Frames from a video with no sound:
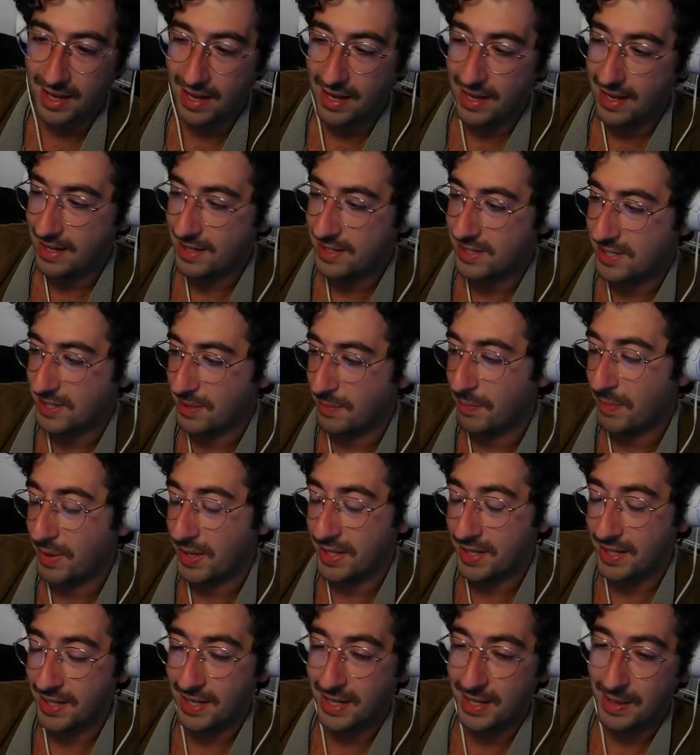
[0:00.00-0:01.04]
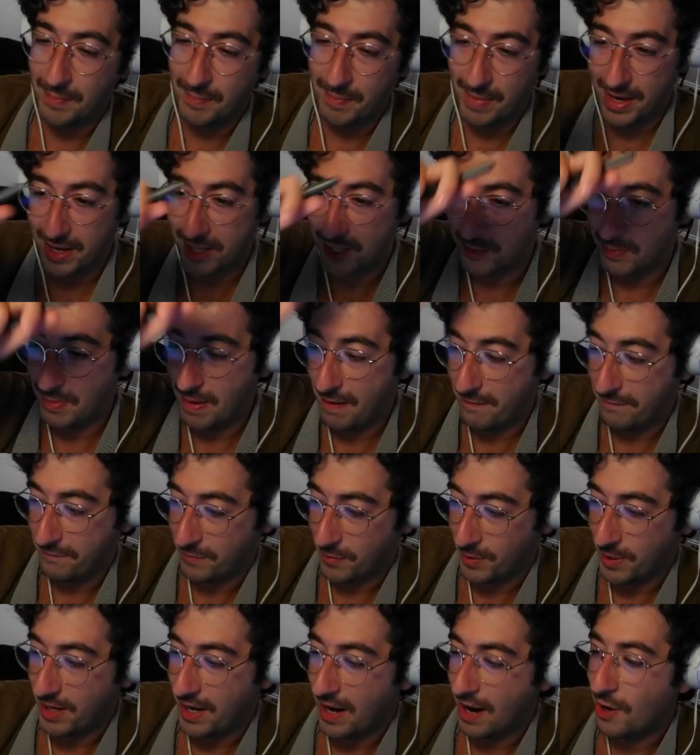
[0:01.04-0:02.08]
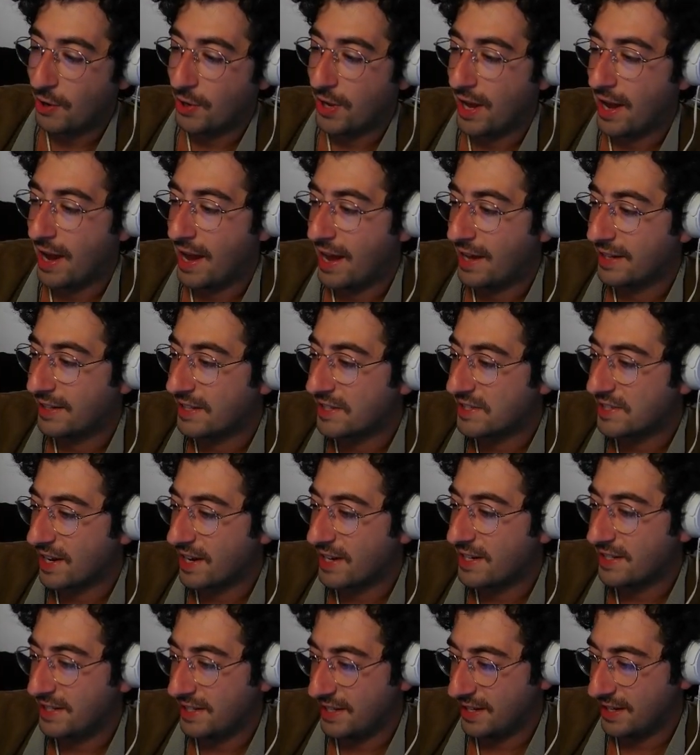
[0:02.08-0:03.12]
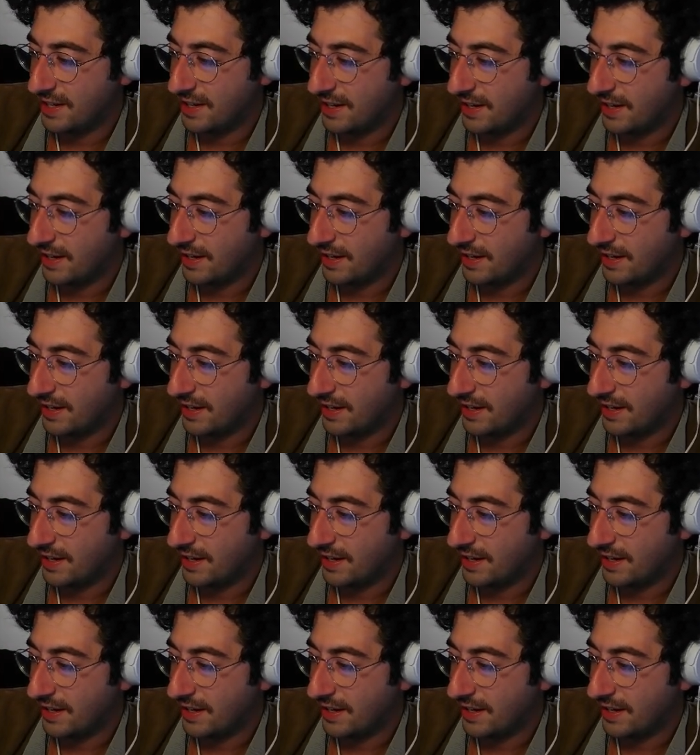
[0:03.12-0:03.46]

is somebody gonna match my freak? Okay, I had this idea.